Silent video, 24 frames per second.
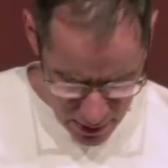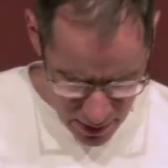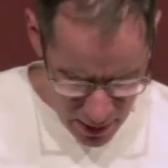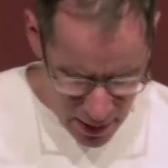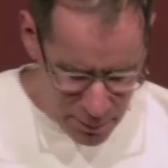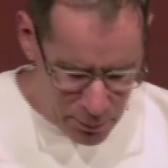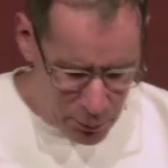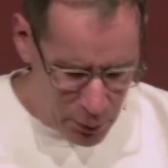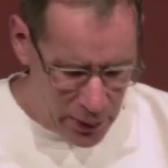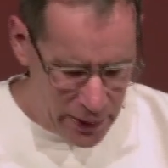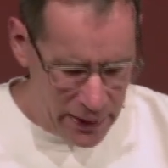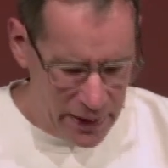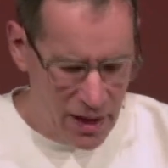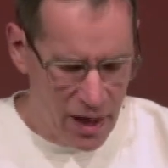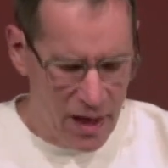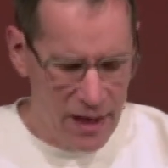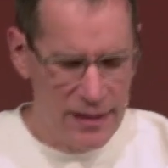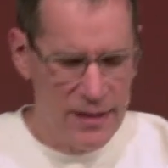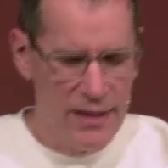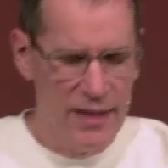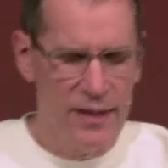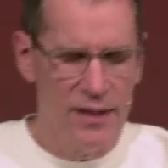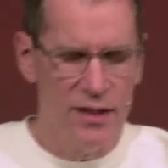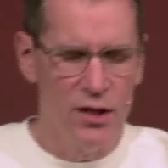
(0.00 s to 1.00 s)
I pray,
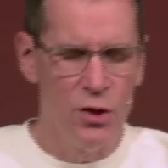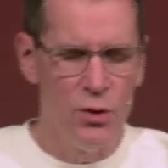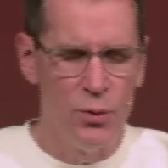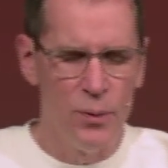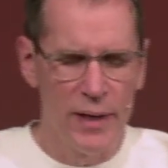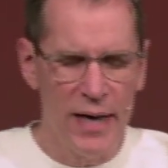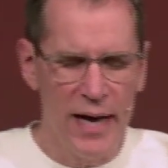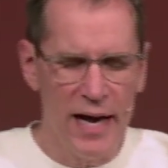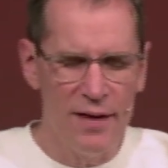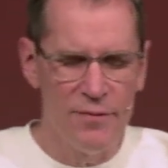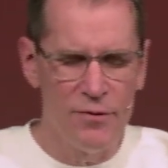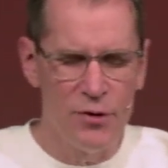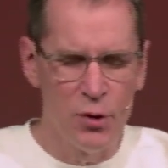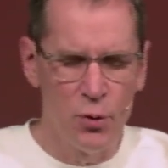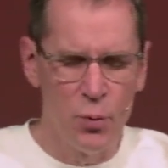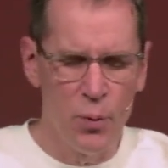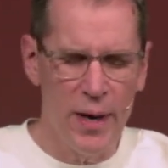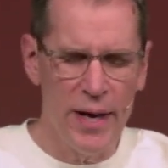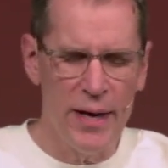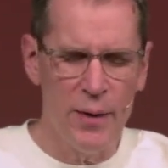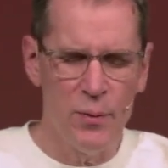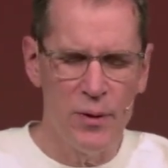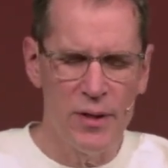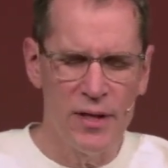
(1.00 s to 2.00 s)
God, that you would have your
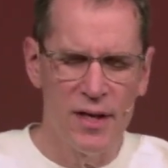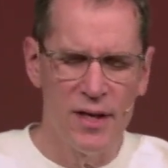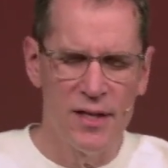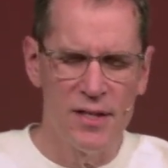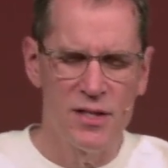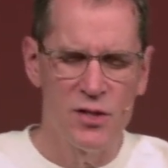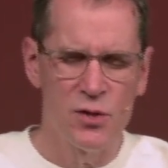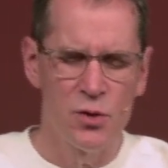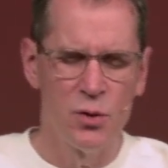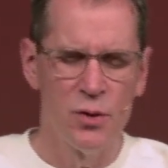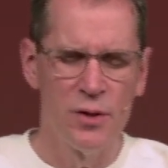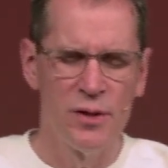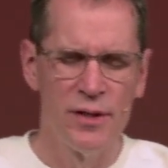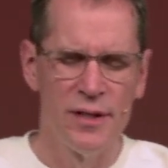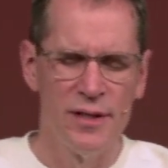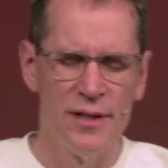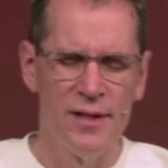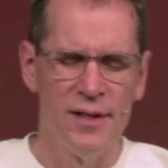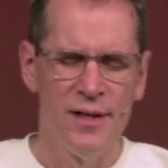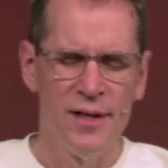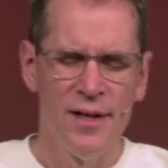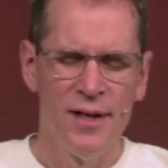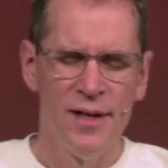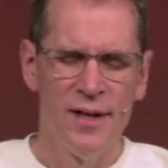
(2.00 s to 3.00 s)
way with us, Lord, and